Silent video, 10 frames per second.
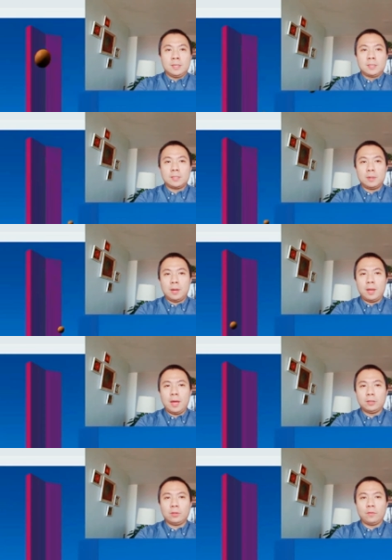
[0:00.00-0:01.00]
There are a
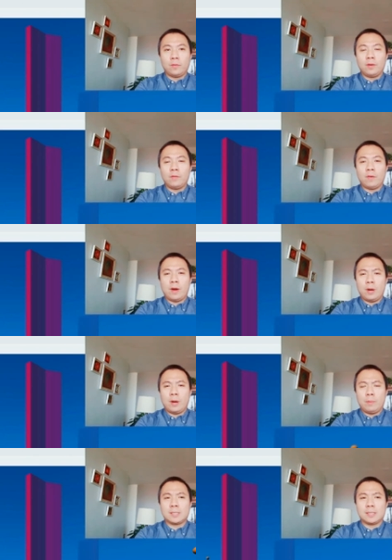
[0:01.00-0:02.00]
lot of environments
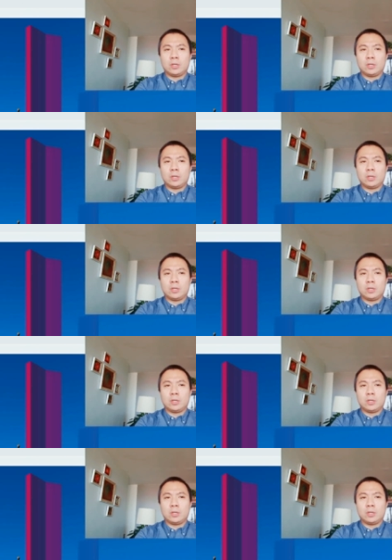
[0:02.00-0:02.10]
that you can